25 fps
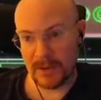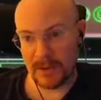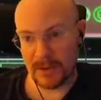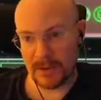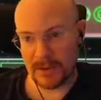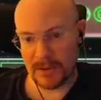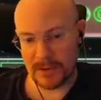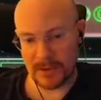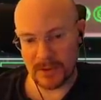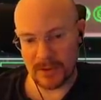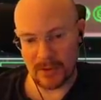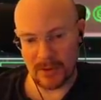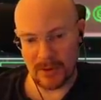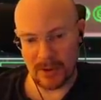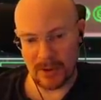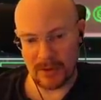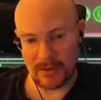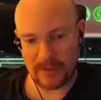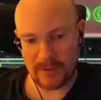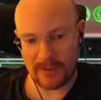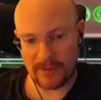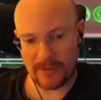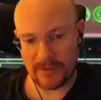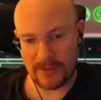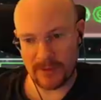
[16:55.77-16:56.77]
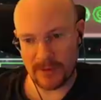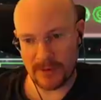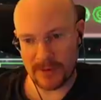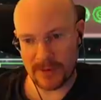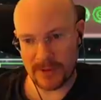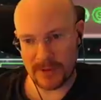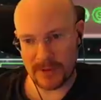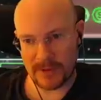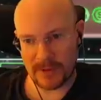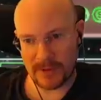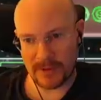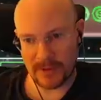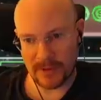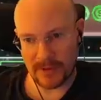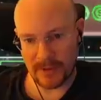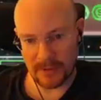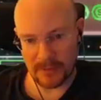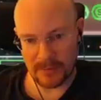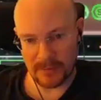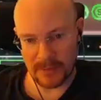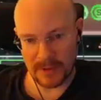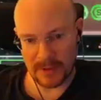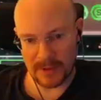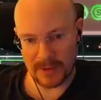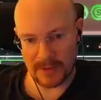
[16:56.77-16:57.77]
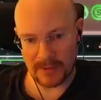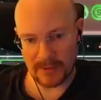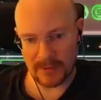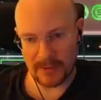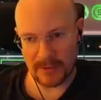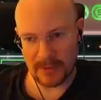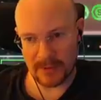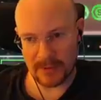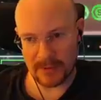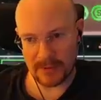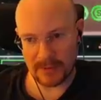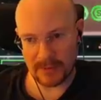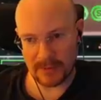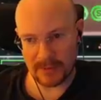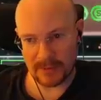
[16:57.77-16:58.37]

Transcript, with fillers: So our first, no, that's not what I want.